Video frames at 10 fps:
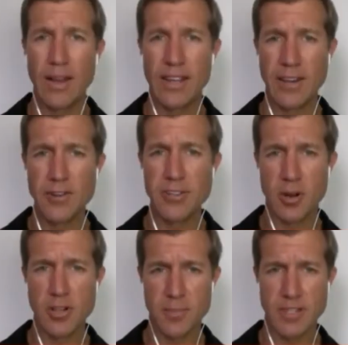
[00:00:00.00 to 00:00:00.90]
And can you
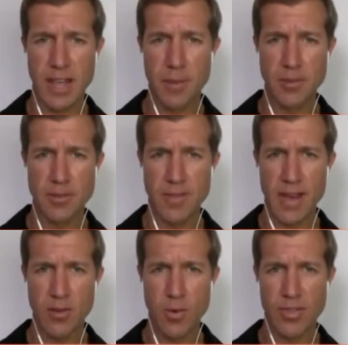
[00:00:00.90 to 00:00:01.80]
show us some examples of
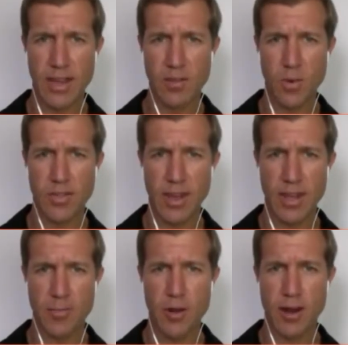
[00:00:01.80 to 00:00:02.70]
that and what that
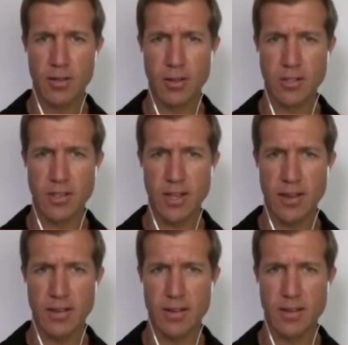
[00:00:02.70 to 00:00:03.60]
end product looks
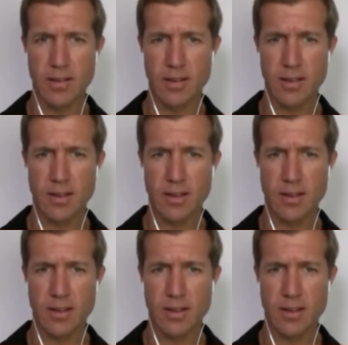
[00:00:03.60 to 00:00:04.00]
like? Yeah, let